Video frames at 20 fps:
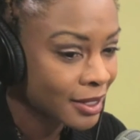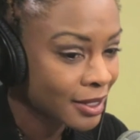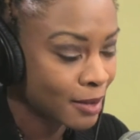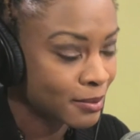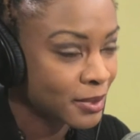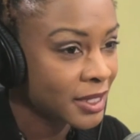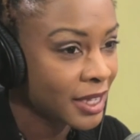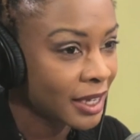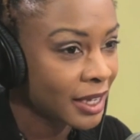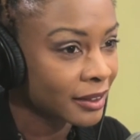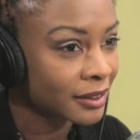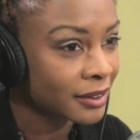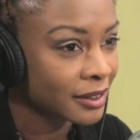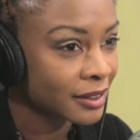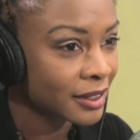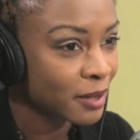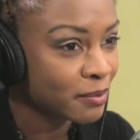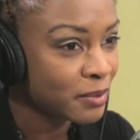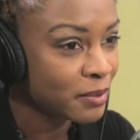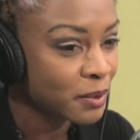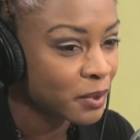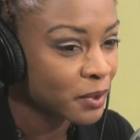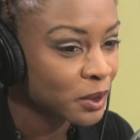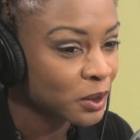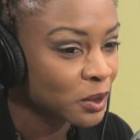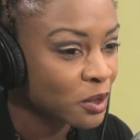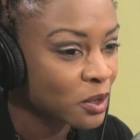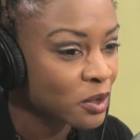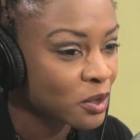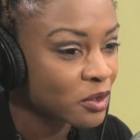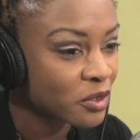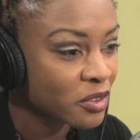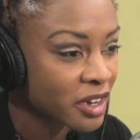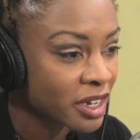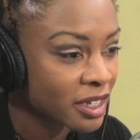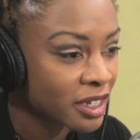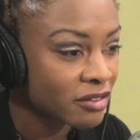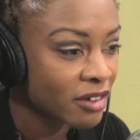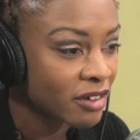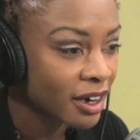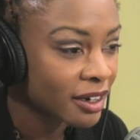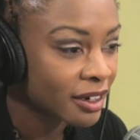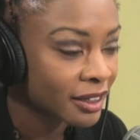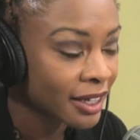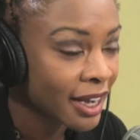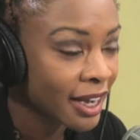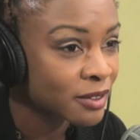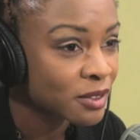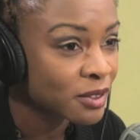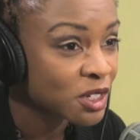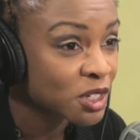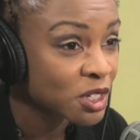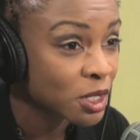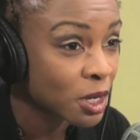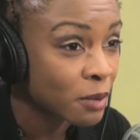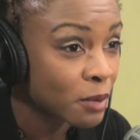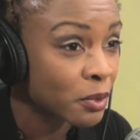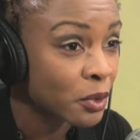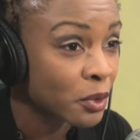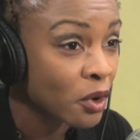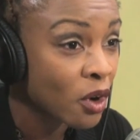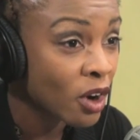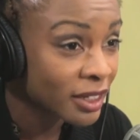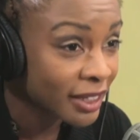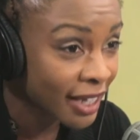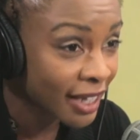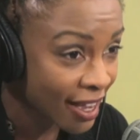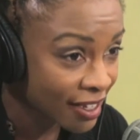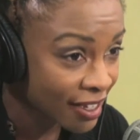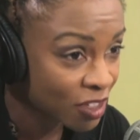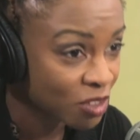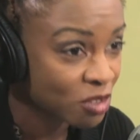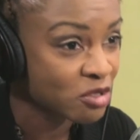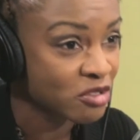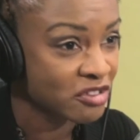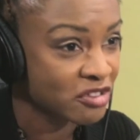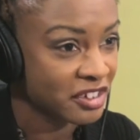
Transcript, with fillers: subsector that people don't really recognize, which is a broadcast